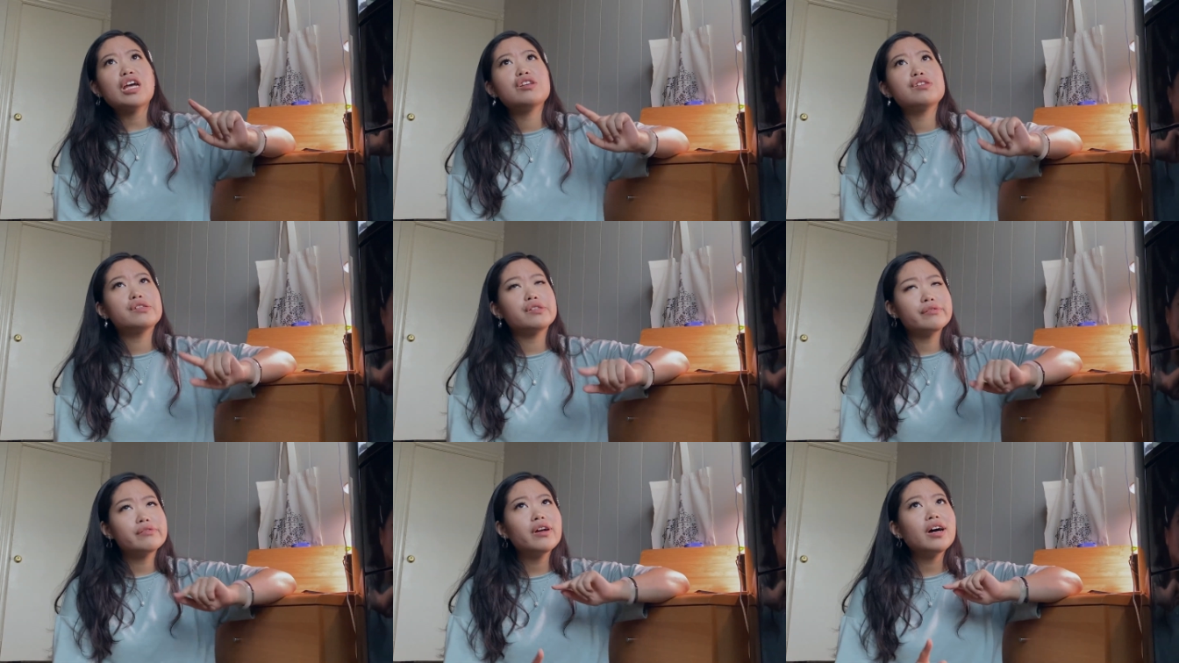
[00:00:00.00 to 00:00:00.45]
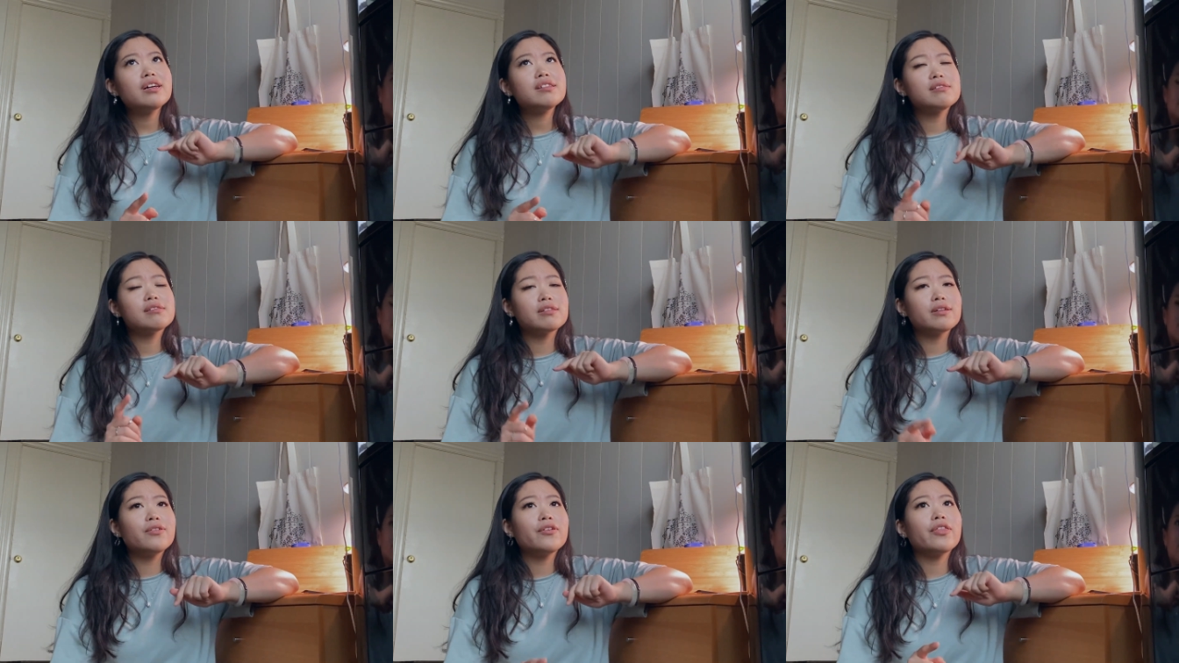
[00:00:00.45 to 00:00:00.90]
do not
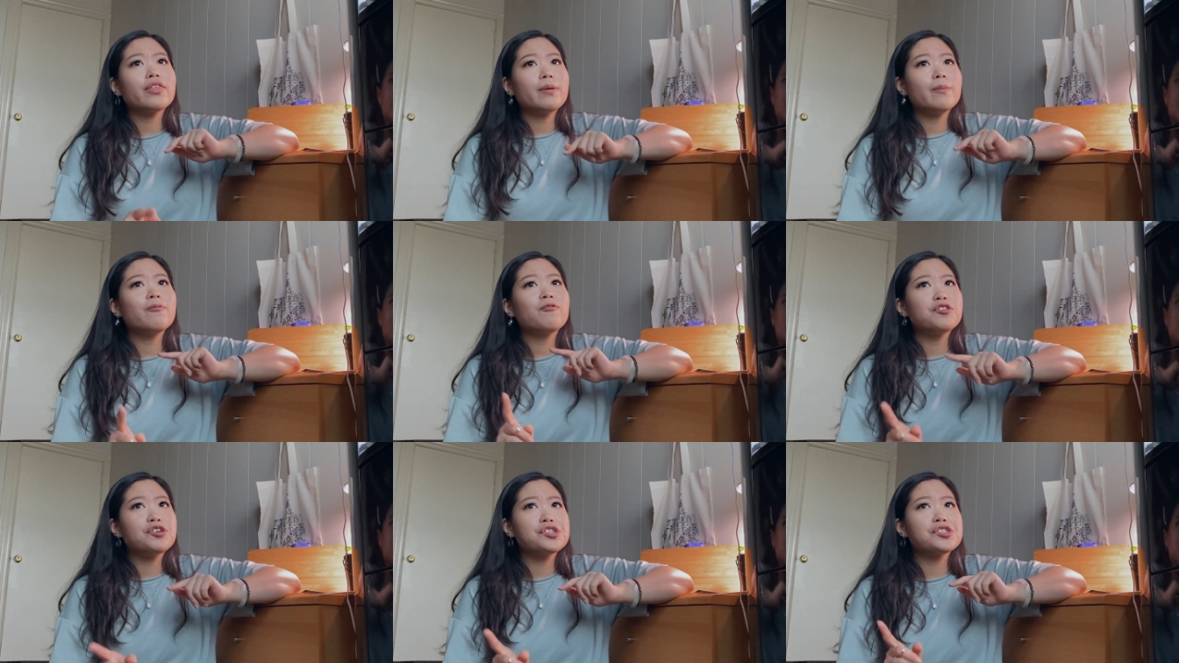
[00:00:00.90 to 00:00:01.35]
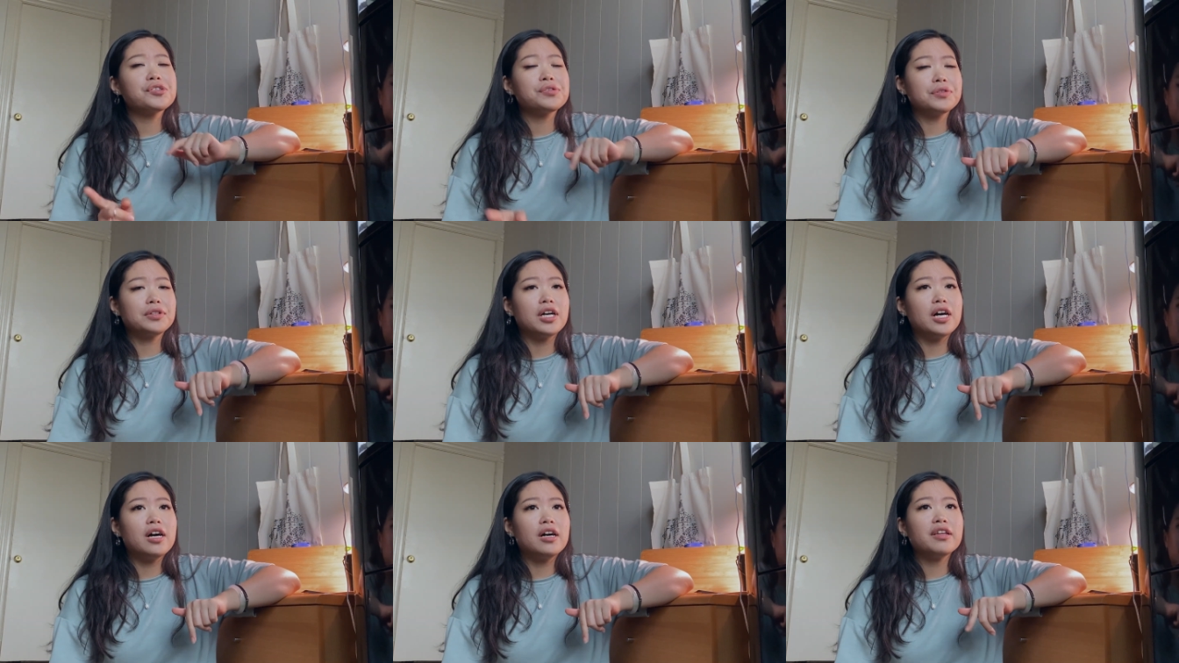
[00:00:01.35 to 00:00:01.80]
soak them for too
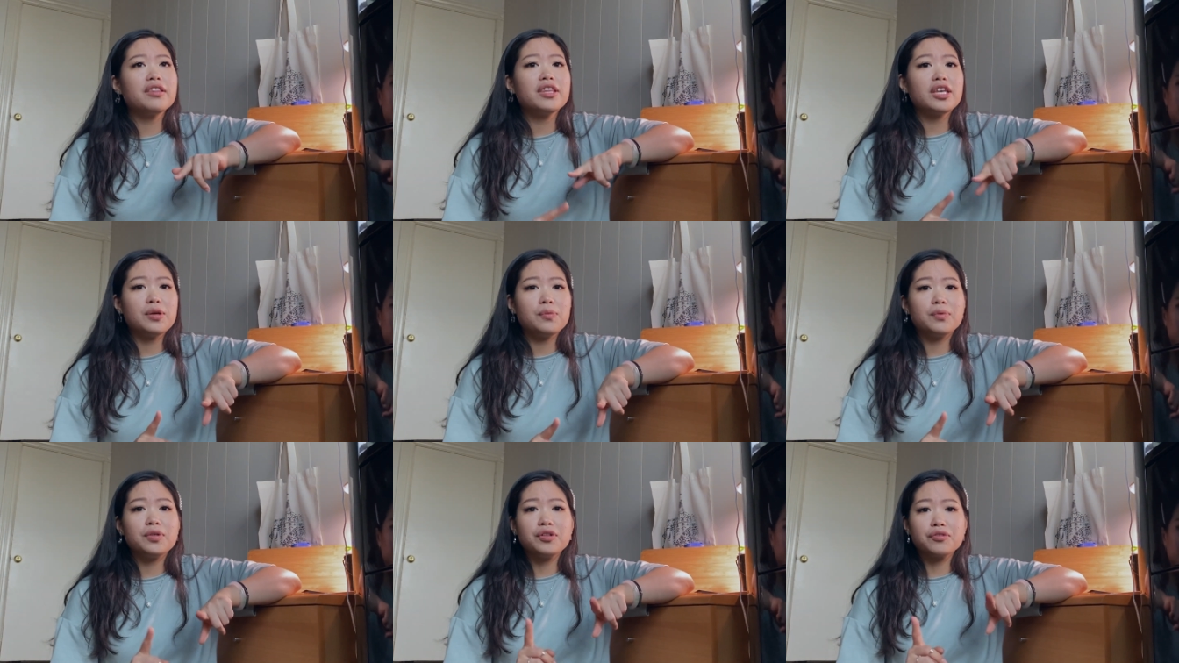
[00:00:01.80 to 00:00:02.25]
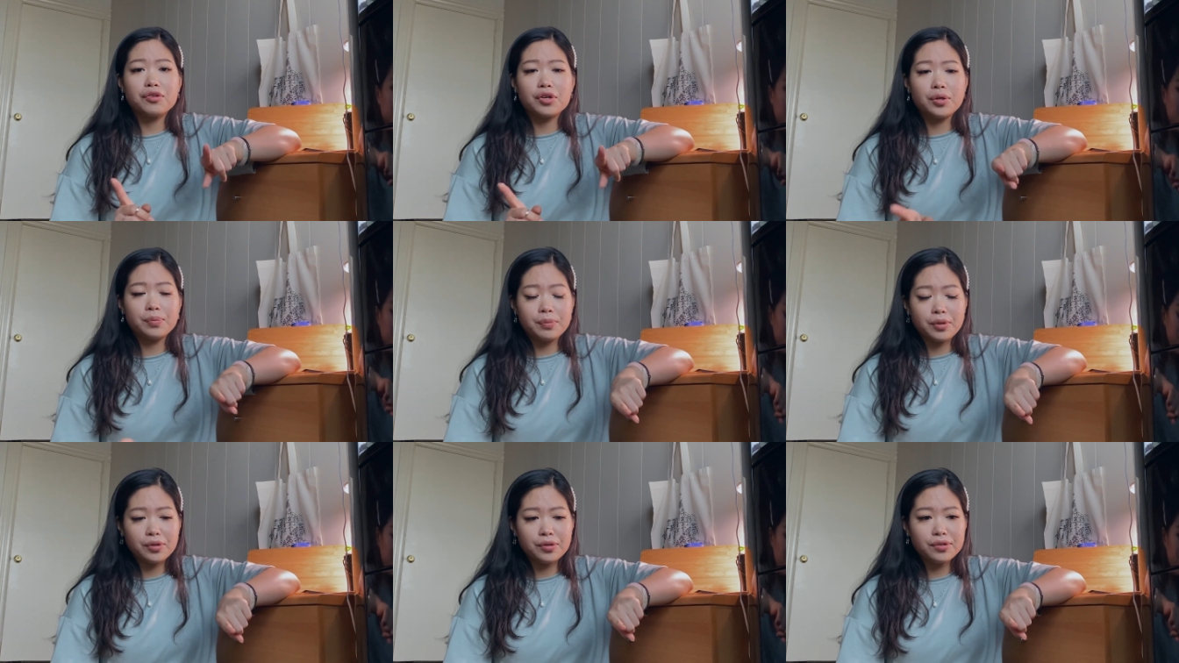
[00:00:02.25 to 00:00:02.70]
long. They will
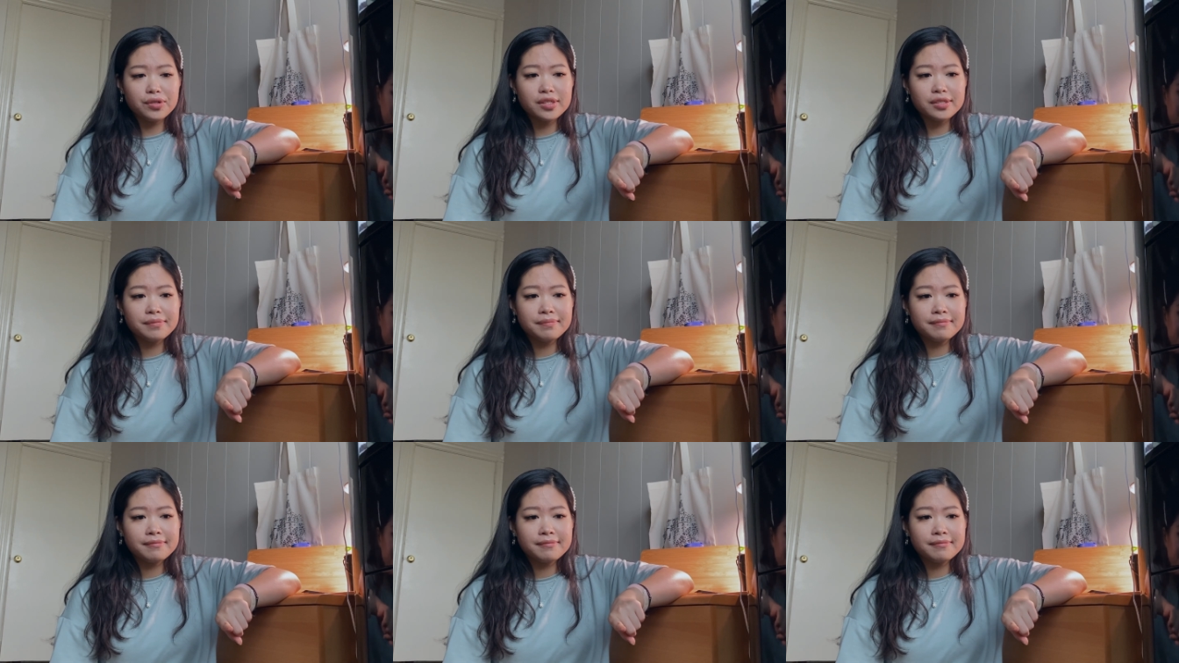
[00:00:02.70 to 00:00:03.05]
grow mold.